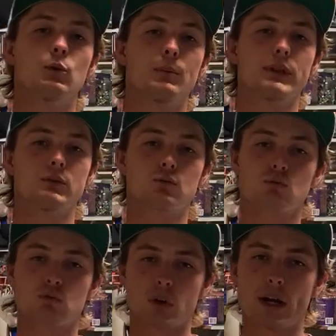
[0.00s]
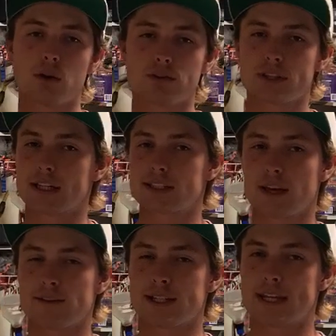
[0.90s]
Will be right over, it's like
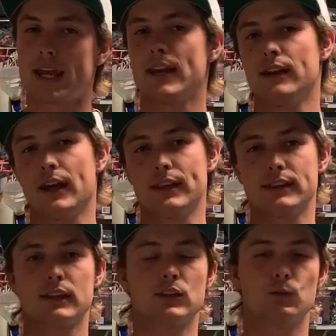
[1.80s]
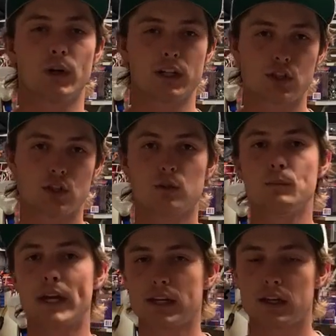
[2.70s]
710 I think is what it should
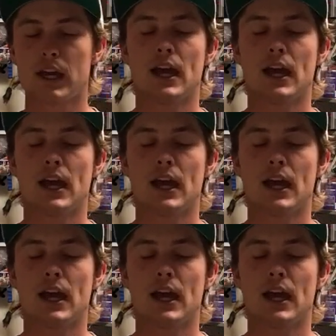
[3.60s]
make.